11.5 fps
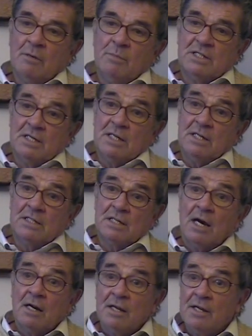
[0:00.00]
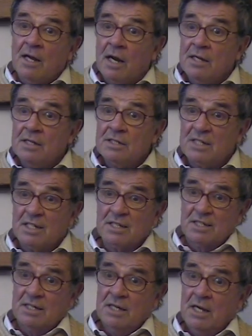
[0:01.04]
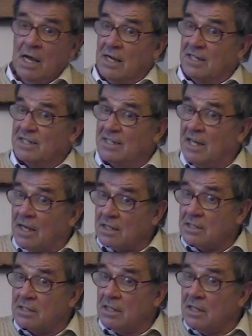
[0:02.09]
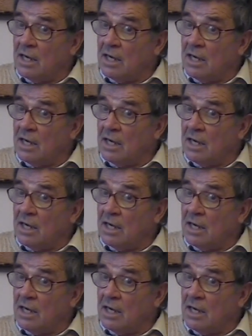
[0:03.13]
a misleading title in 1966 in